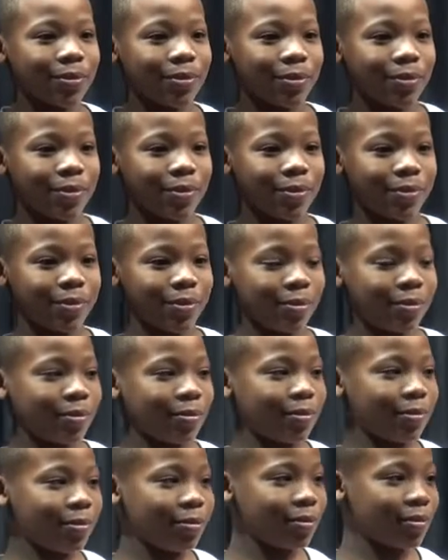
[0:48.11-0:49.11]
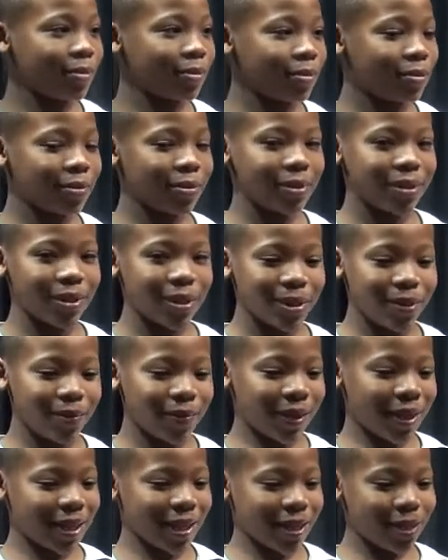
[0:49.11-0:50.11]
why is your dad your hero?
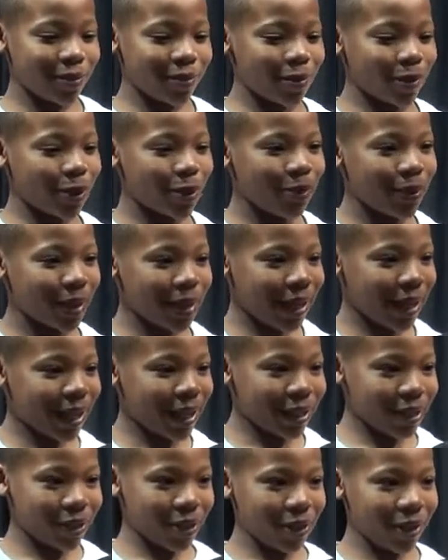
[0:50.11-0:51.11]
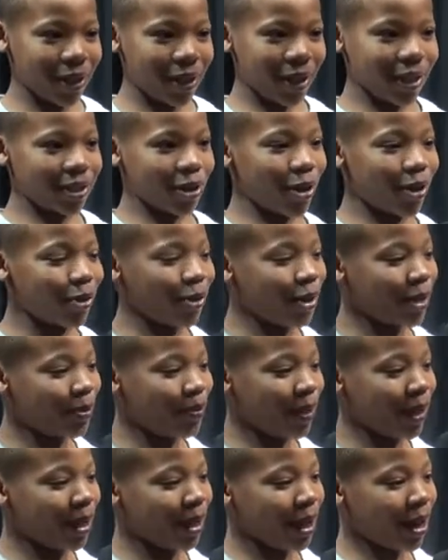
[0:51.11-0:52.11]
Because well, my dad's he's always
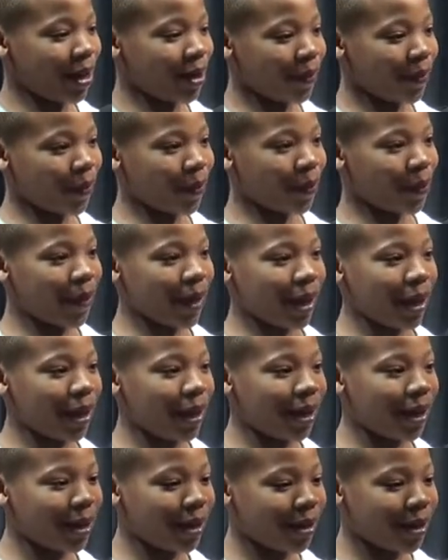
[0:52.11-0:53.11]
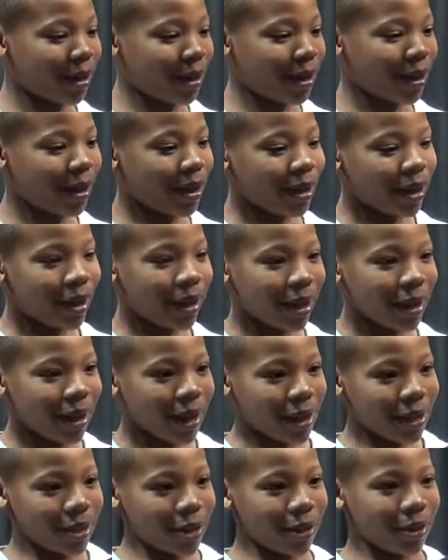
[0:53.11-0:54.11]
been there for me. Uh,
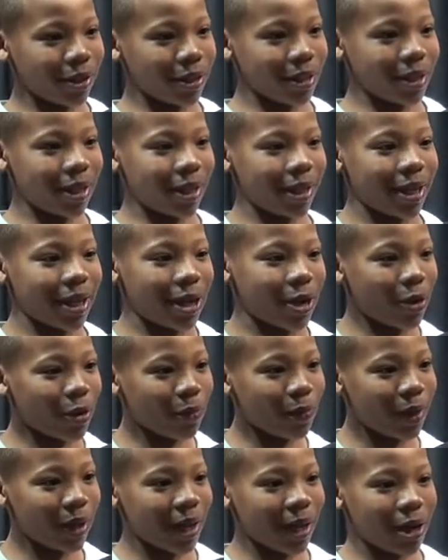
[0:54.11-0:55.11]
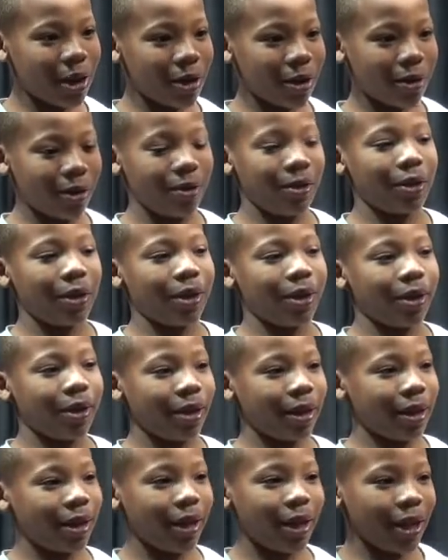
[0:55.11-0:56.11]
he's always there to help me out
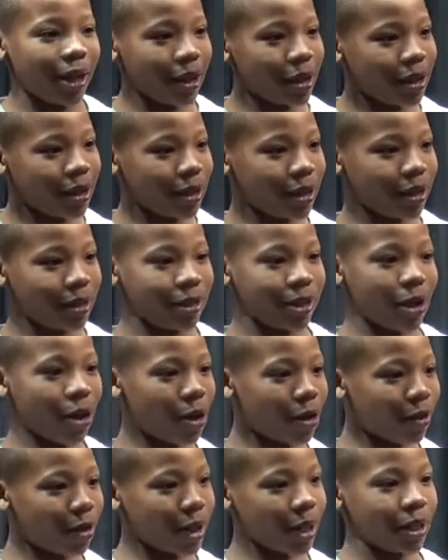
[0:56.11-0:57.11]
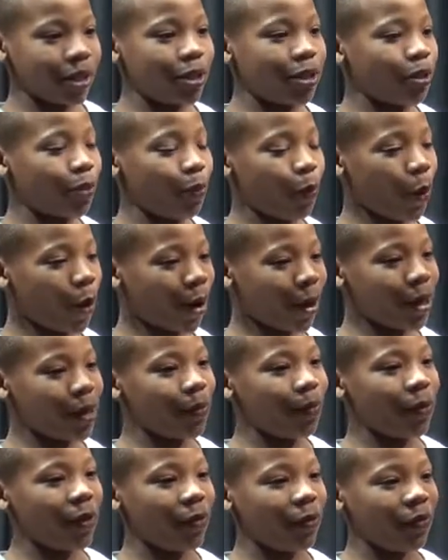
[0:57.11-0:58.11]
he's always
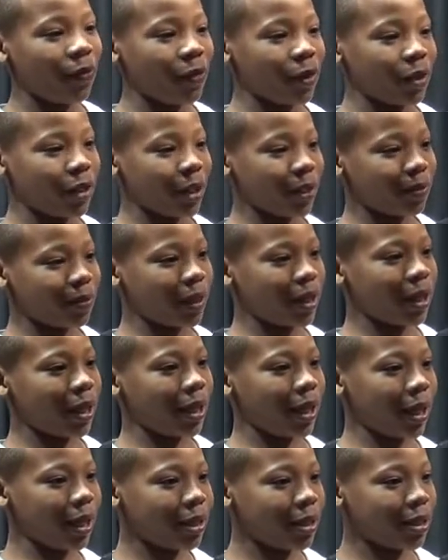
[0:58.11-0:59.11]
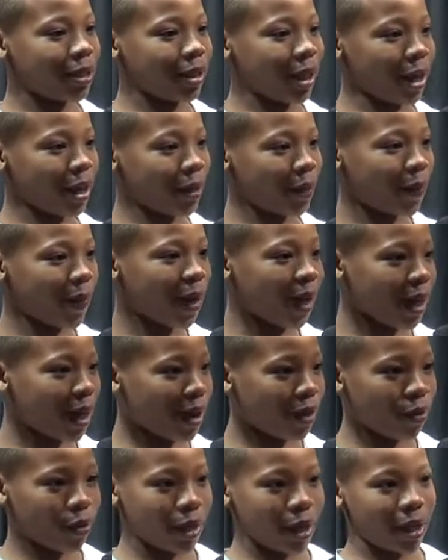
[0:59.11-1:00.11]
supporting me for something. He's telling me
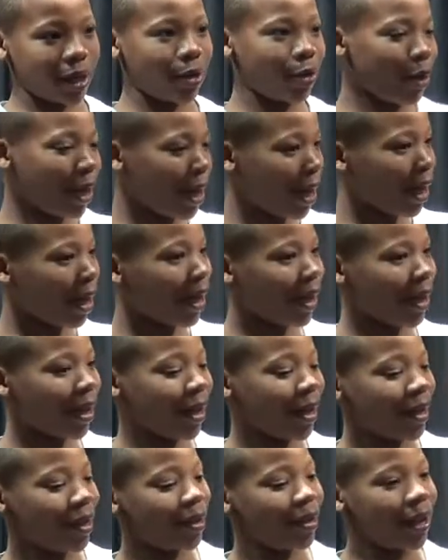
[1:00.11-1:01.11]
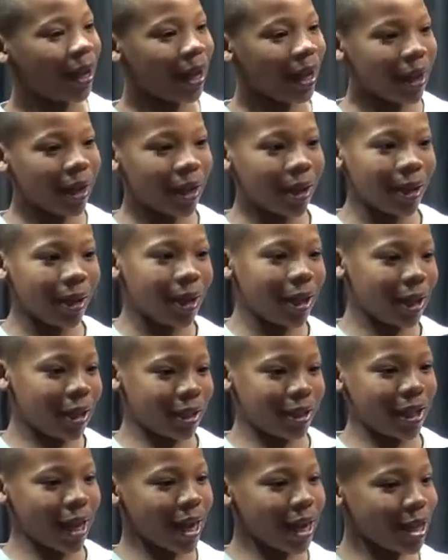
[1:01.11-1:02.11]
never to quit, and
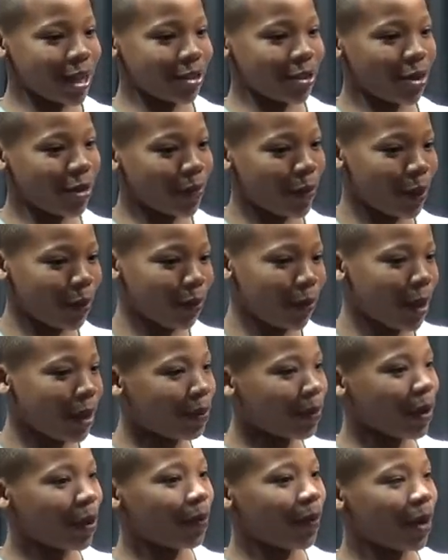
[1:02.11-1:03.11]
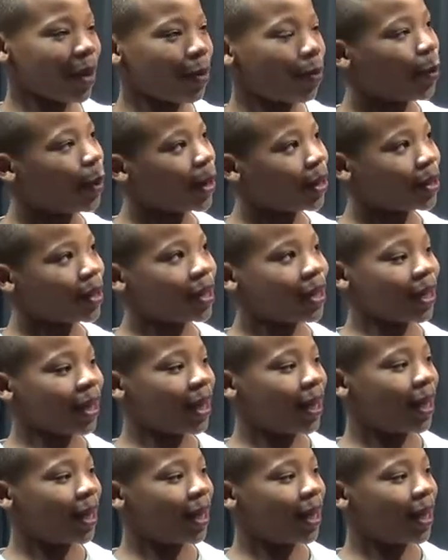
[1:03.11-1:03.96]
he stays on me to make me a better person,